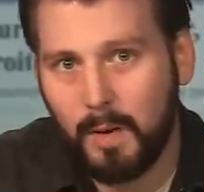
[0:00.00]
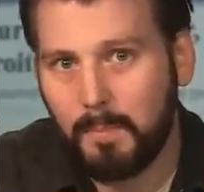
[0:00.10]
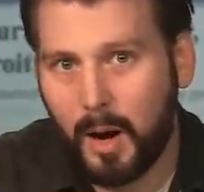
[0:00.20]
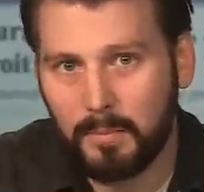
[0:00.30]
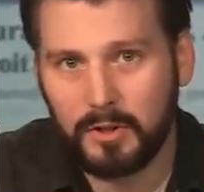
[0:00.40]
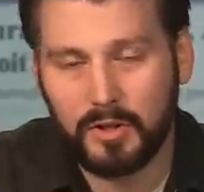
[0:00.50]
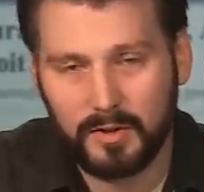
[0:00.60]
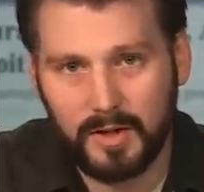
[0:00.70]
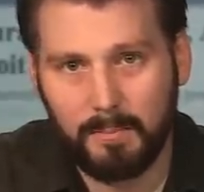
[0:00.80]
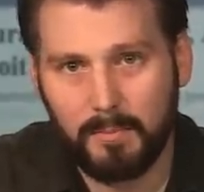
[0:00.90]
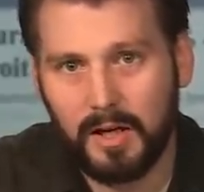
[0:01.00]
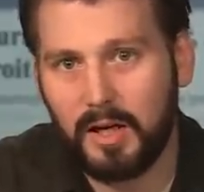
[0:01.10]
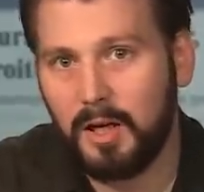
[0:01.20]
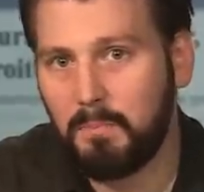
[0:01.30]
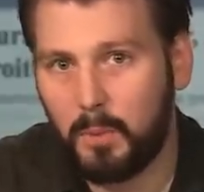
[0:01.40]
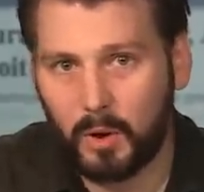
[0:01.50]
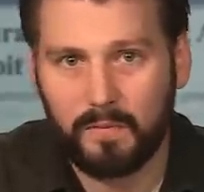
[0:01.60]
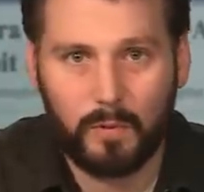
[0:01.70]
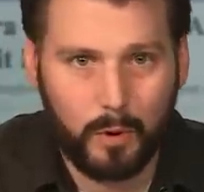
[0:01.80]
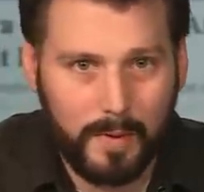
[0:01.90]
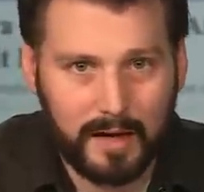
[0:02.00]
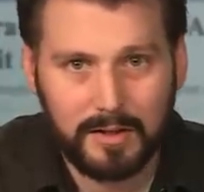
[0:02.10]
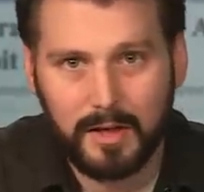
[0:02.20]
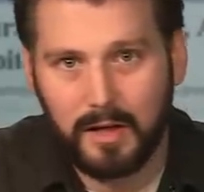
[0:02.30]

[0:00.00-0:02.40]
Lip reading: publishing them in book format.